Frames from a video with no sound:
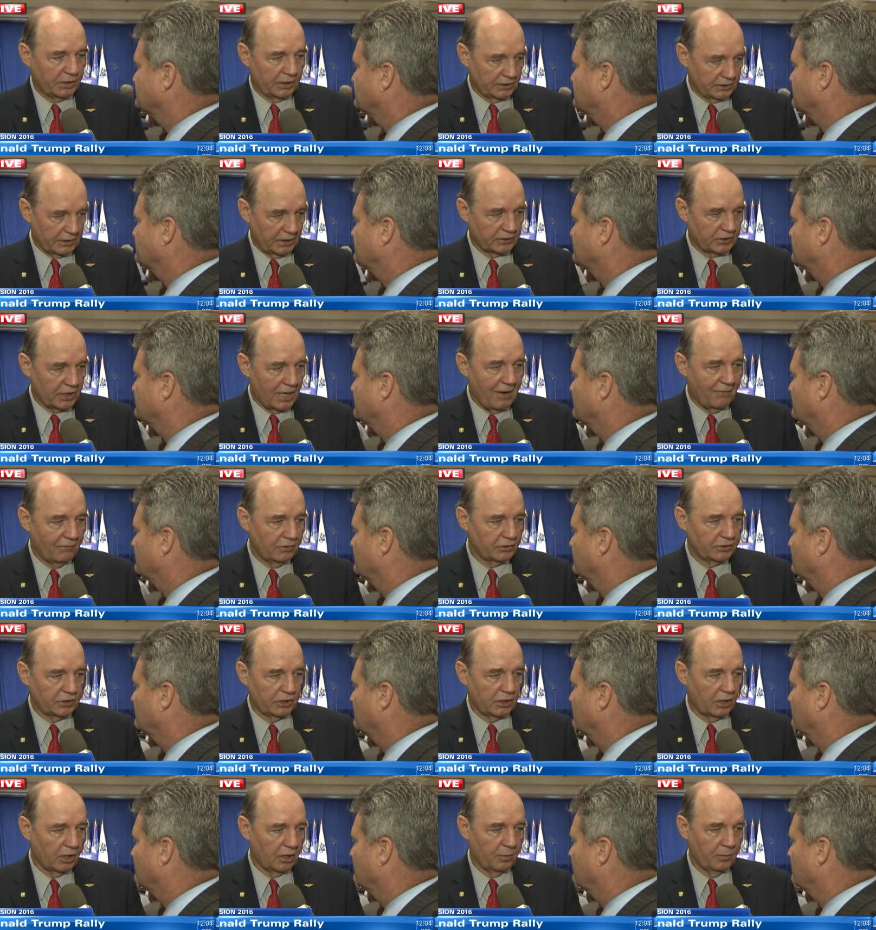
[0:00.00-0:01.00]
Speaker 1: because that's obviously
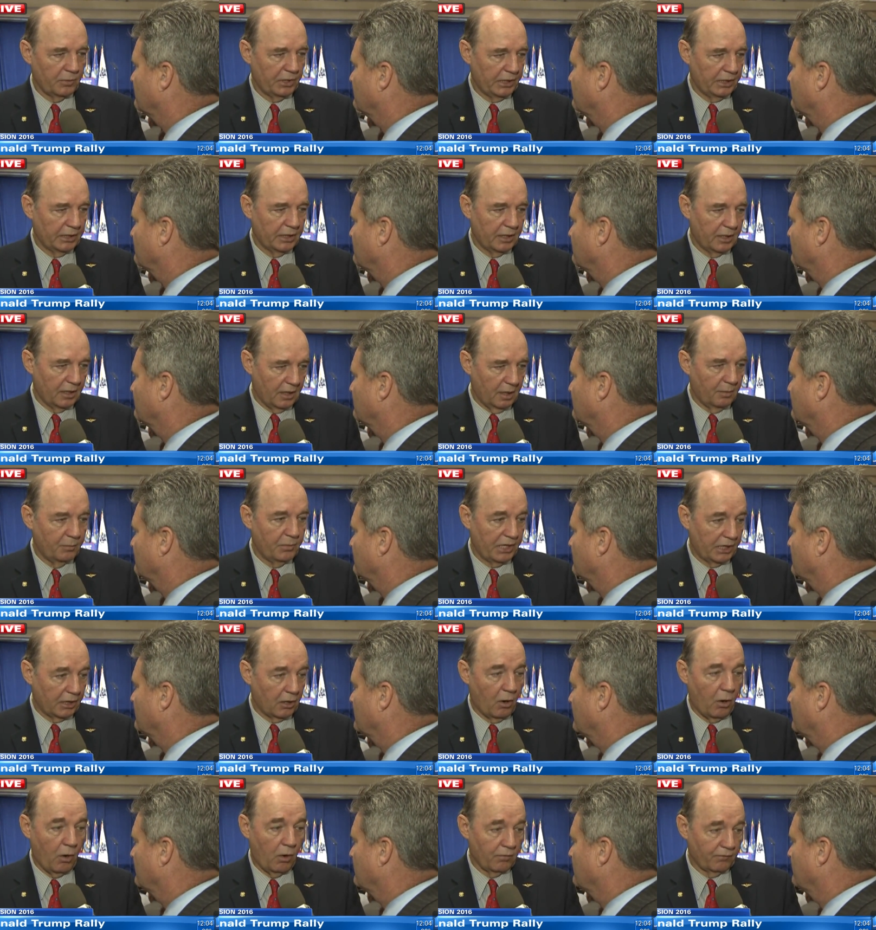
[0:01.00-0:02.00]
going to be a, a, big
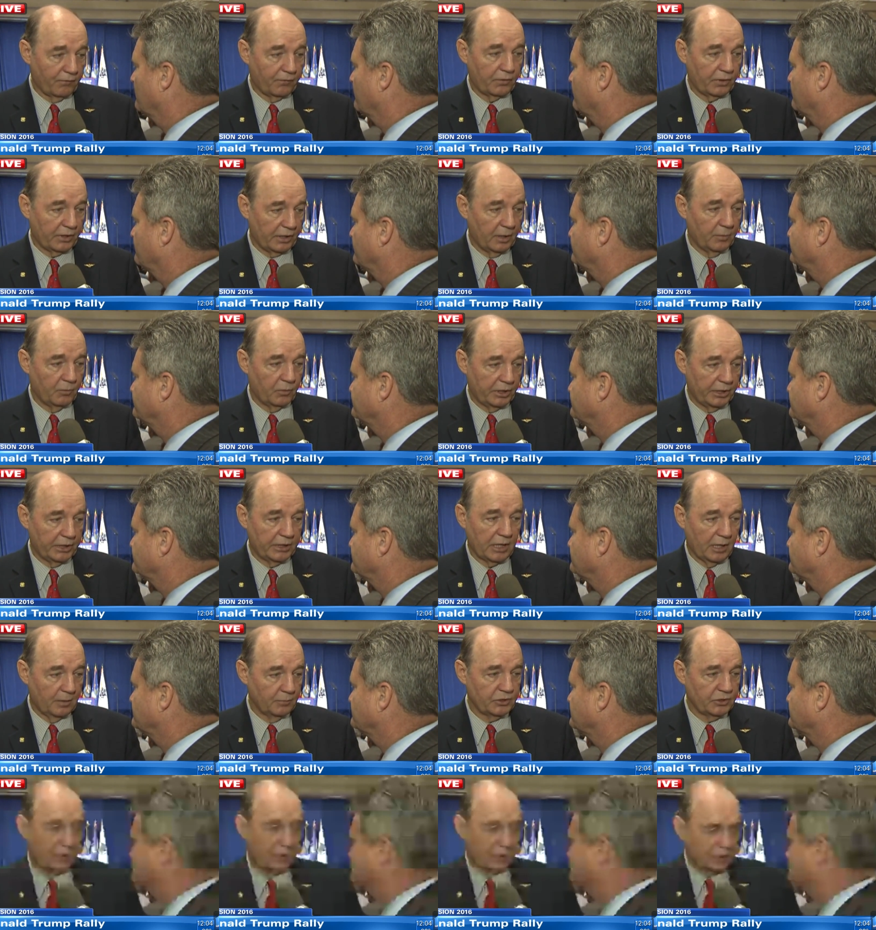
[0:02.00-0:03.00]
hole for him when he comes
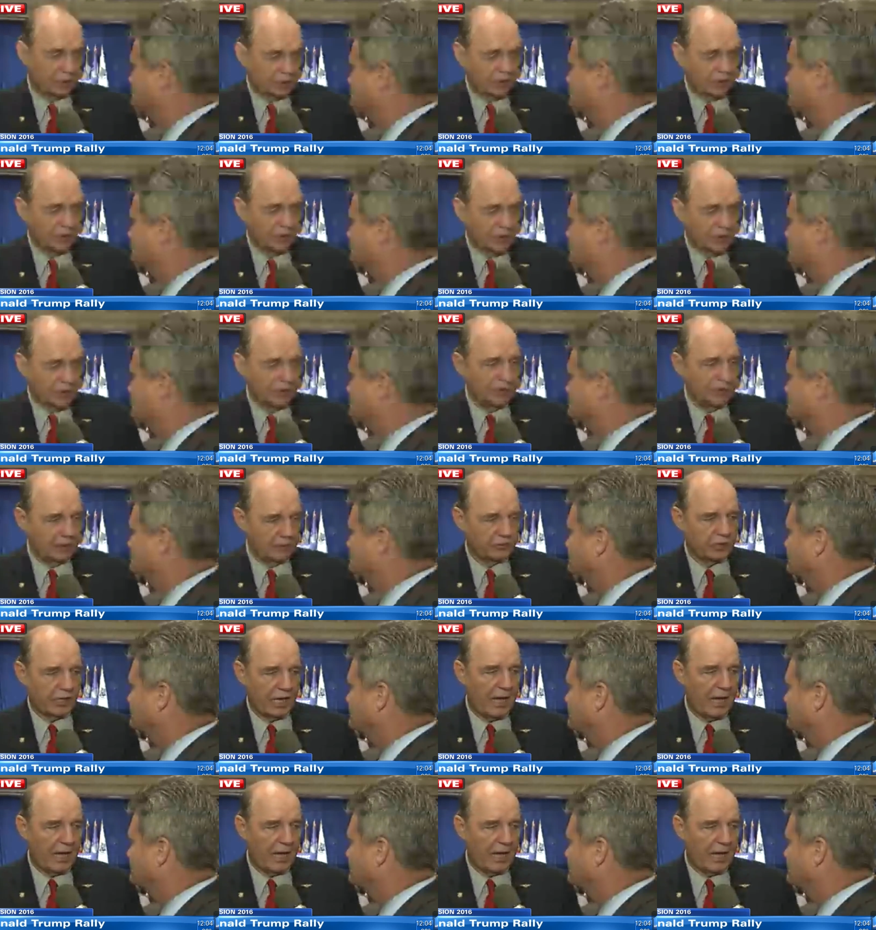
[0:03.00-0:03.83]
in, or somebody in his